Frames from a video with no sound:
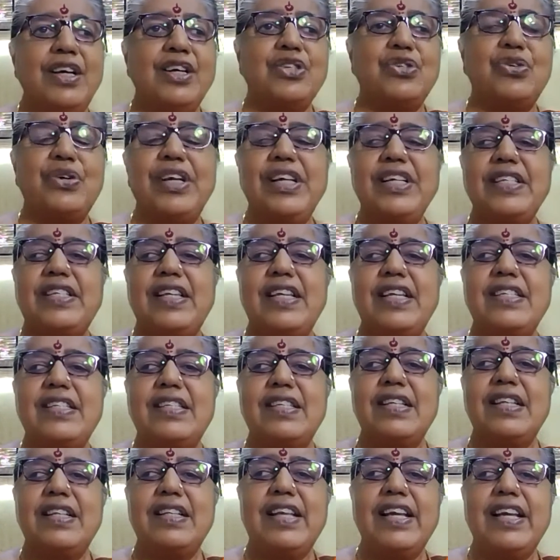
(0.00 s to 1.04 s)
So he says
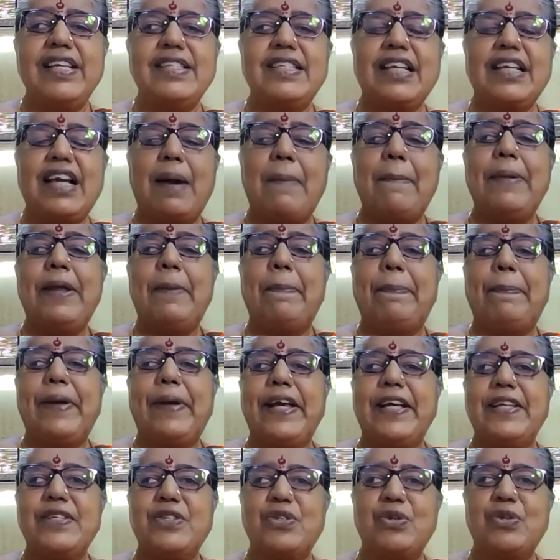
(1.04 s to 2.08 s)
these come in
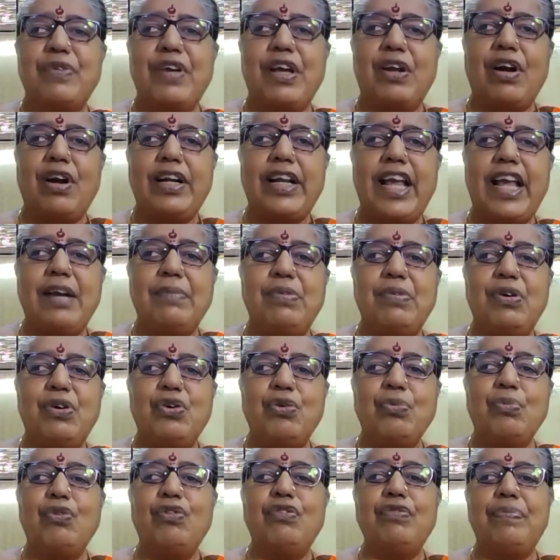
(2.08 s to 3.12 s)
pairs, so we are not able to
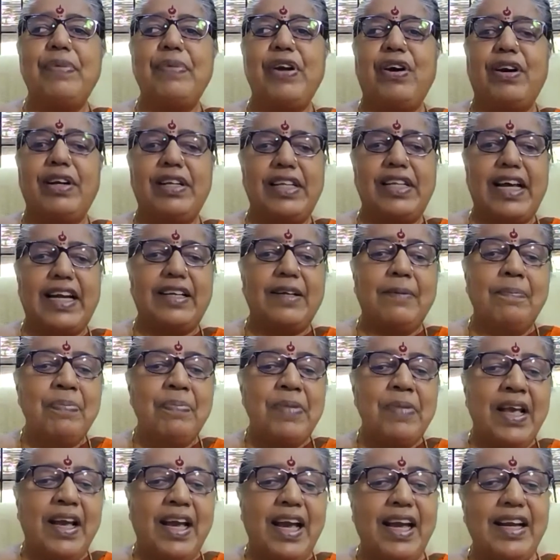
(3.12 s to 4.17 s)
move beyond that.
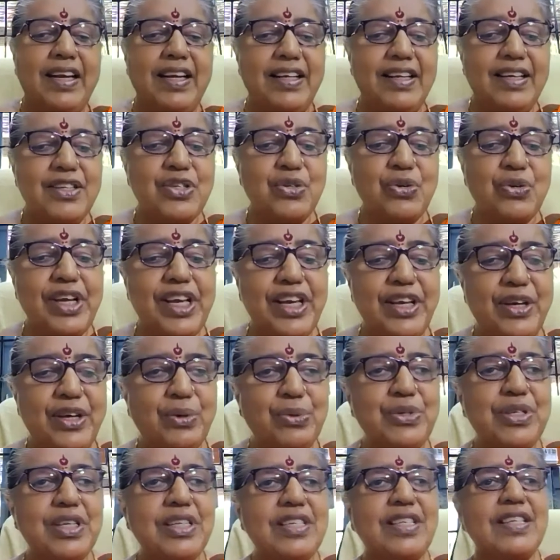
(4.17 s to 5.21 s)
And so he
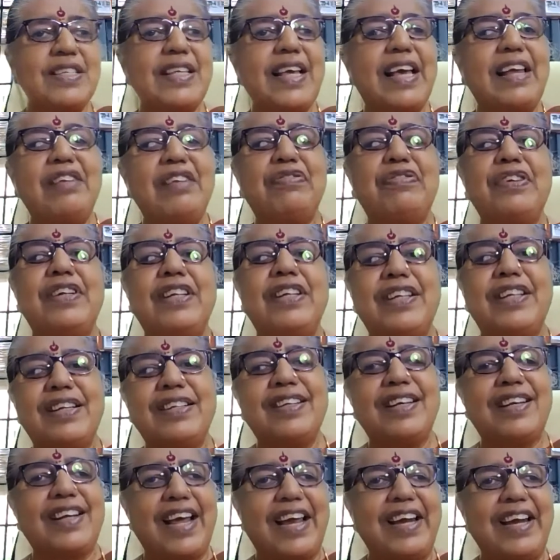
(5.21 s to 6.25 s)
uses this elephant and
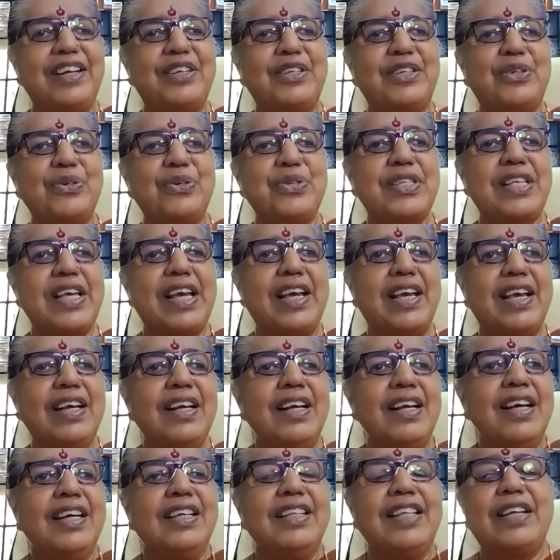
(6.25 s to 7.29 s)
the rider to say
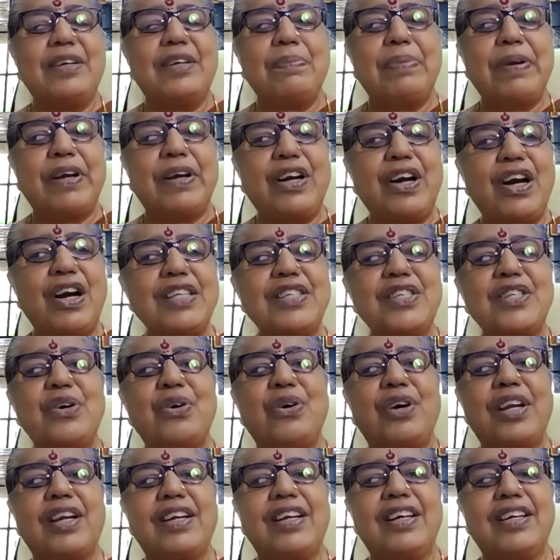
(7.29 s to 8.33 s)
that because you
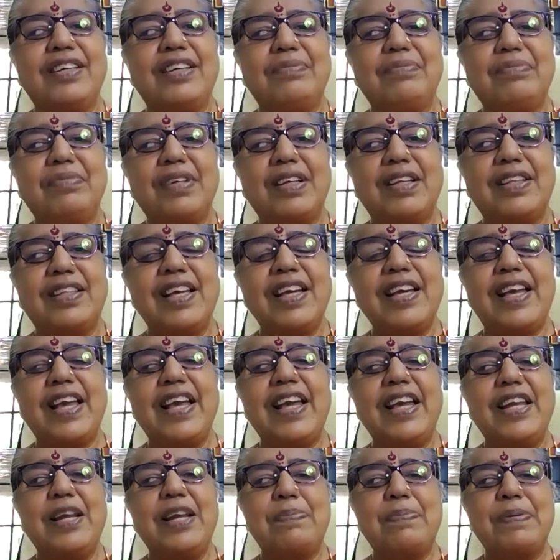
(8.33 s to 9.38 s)
are
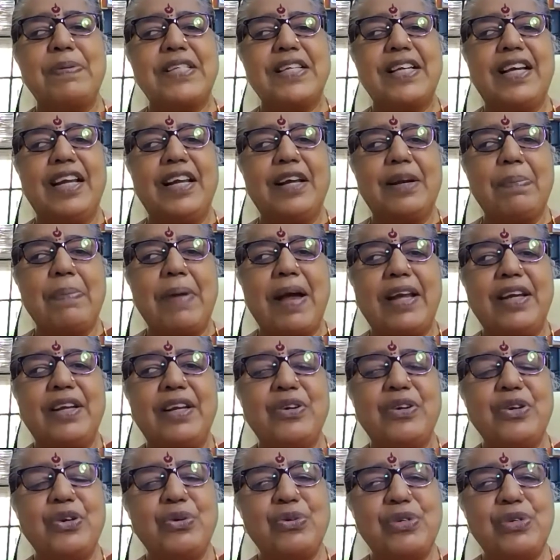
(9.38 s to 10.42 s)
thinking in a particular
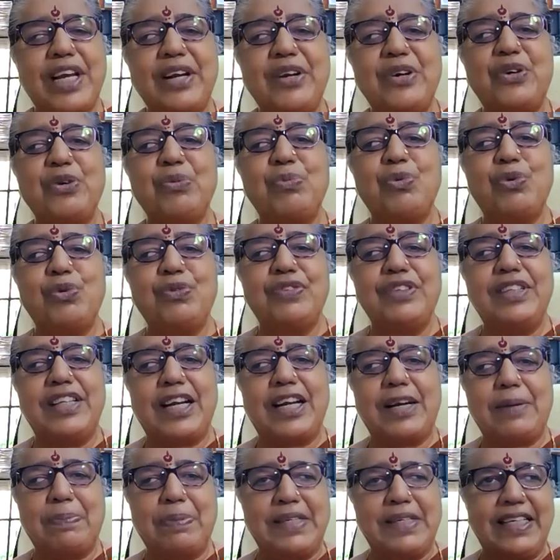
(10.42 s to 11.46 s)
manner, you tend to move in
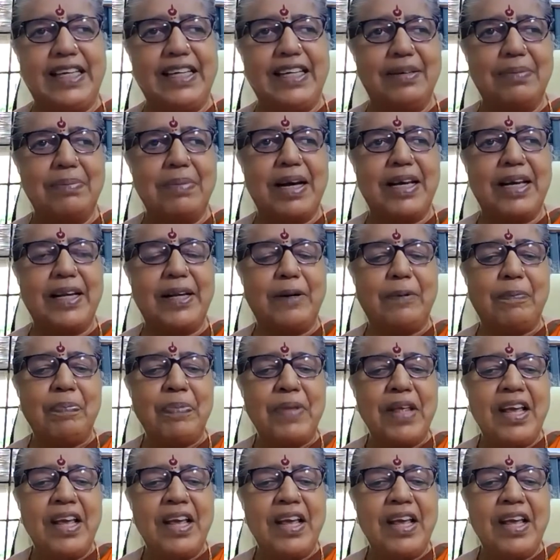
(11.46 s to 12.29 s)
that particular manner.